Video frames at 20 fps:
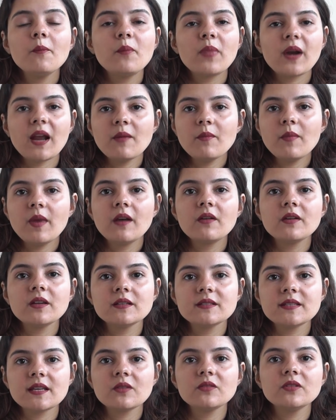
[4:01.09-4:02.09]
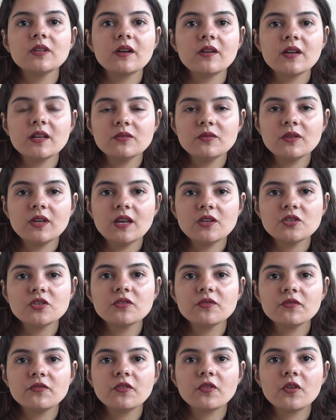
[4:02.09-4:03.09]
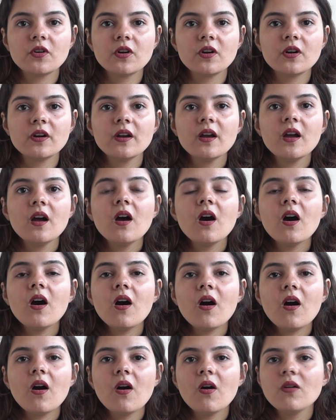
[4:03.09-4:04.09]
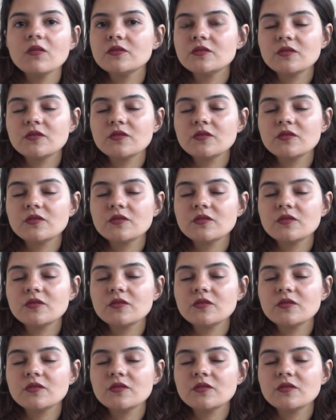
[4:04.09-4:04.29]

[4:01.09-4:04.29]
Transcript: primary and secondary education for all